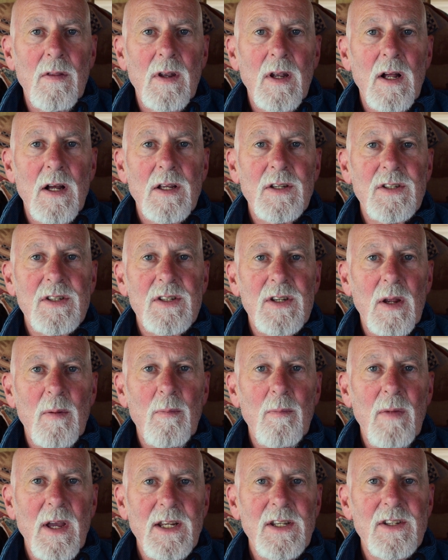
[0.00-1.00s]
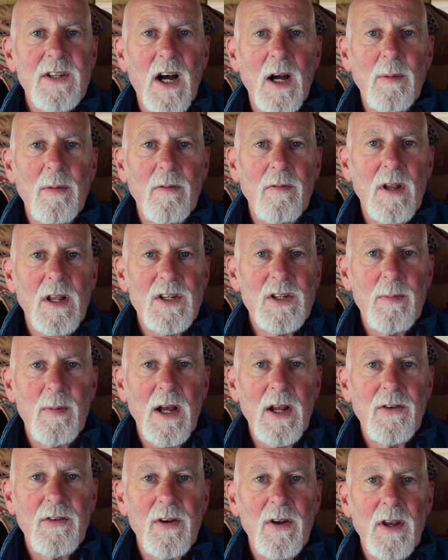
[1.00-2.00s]
last main type of leisure
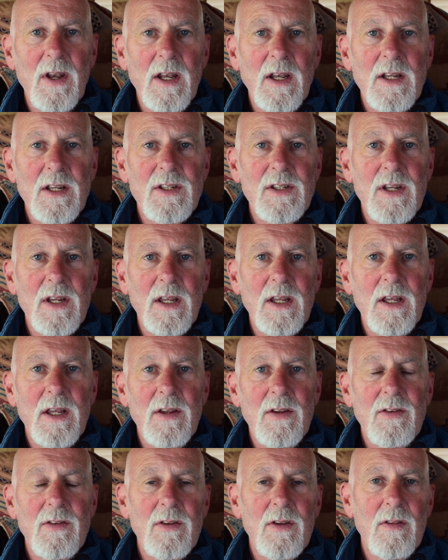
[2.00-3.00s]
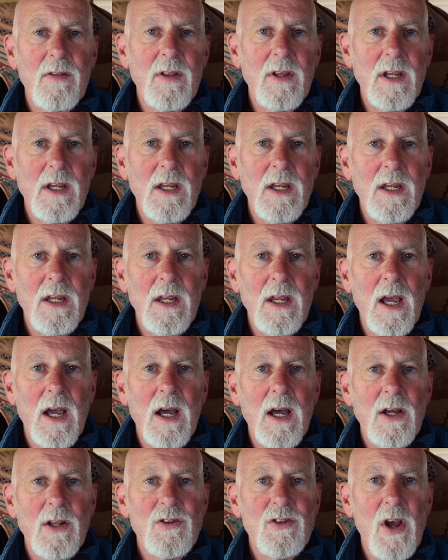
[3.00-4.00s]
battery on our list is
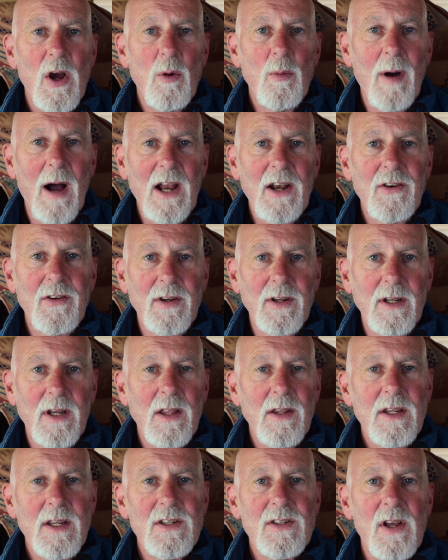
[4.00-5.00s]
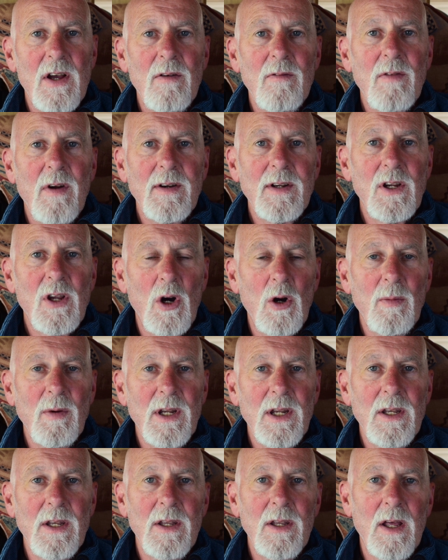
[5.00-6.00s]
the gel battery. Now, these aren't very common
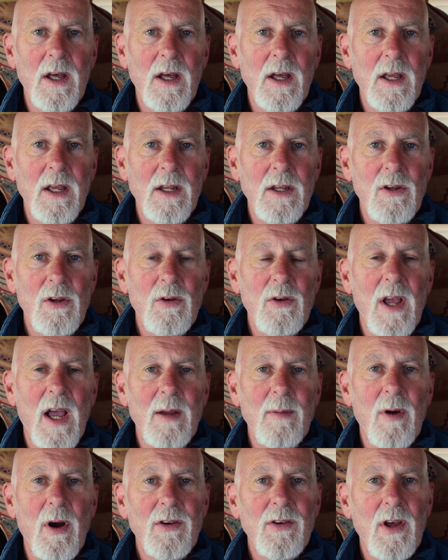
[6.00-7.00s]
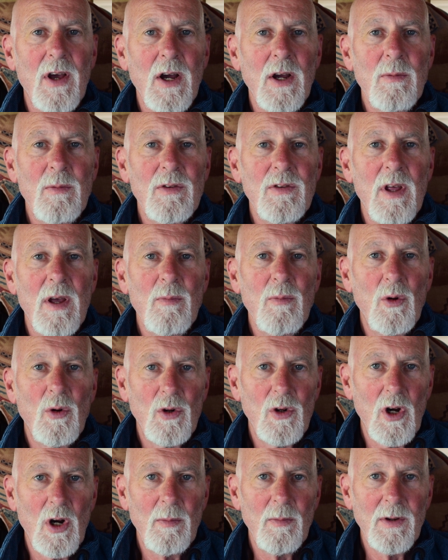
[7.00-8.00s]
in UK motorhomes. They're more
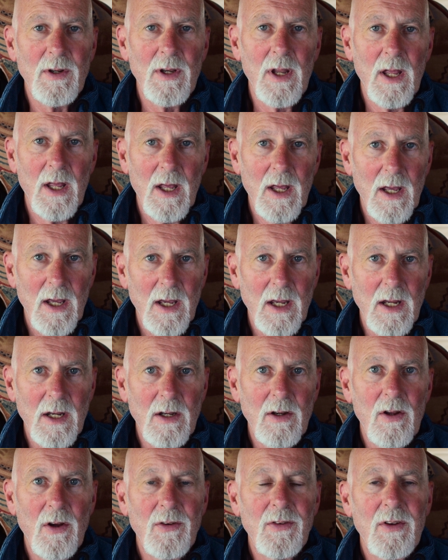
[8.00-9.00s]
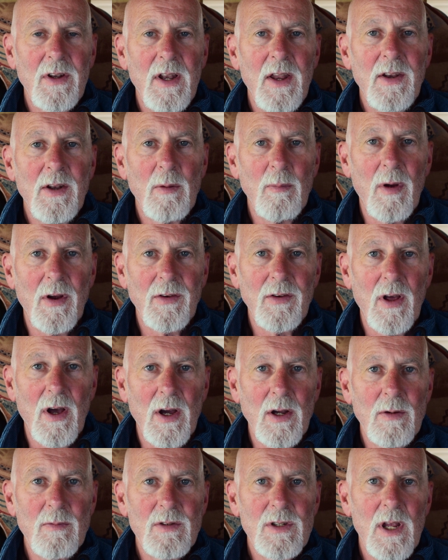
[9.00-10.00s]
common in continental
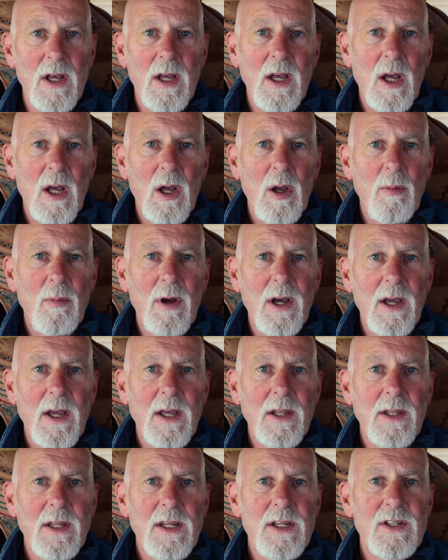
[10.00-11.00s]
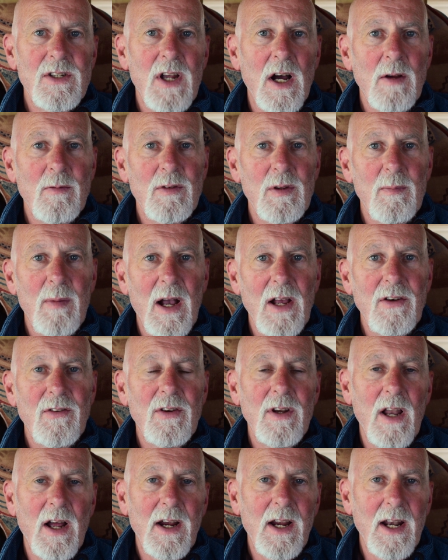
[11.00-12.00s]
motorhomes. But in these types of
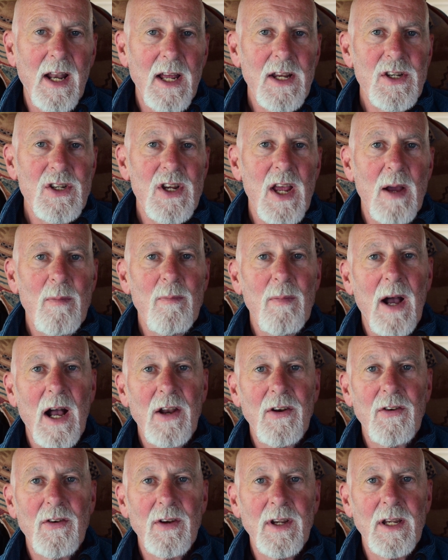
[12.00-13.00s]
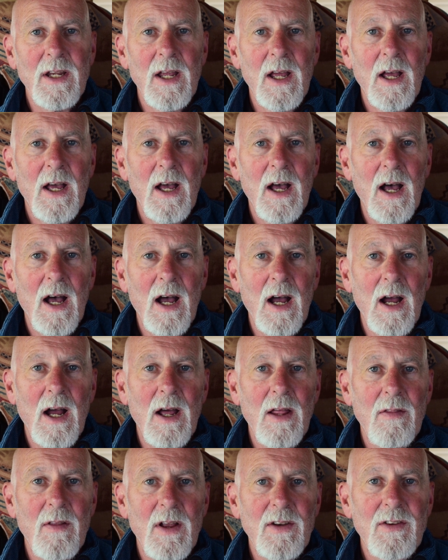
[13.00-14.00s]
battery, like an AGM battery,
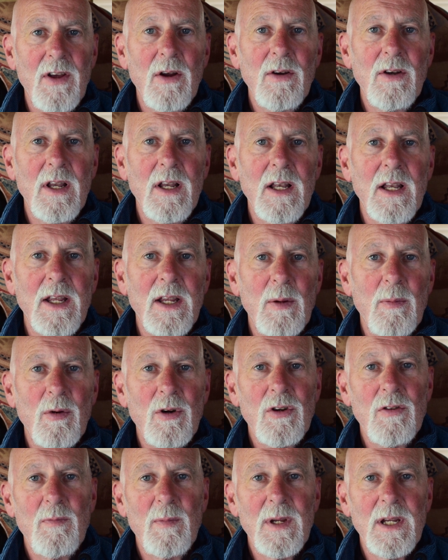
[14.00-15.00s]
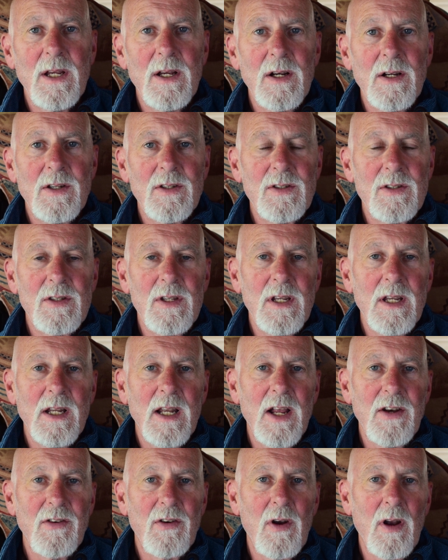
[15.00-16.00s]
they're totally leak proof because the
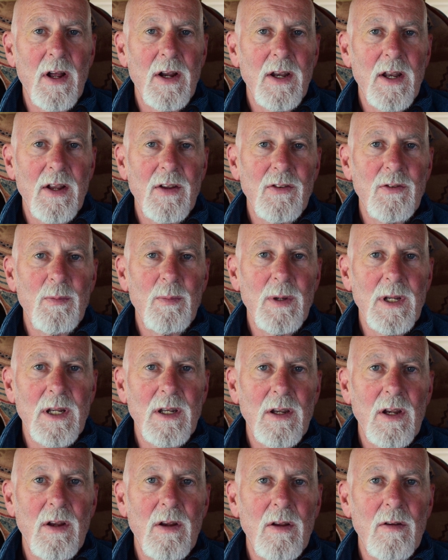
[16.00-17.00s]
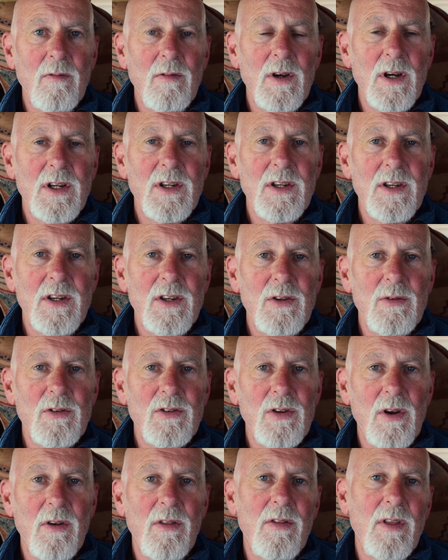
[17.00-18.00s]
electrolyte has been converted into a
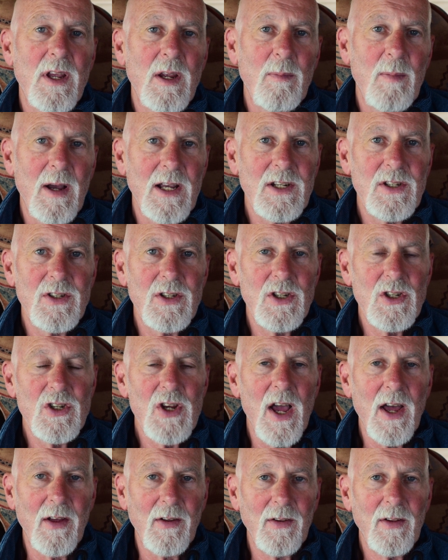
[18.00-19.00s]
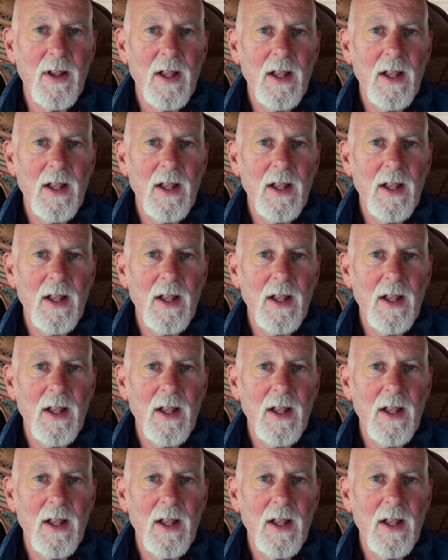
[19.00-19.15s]
sort of thick pasty gel,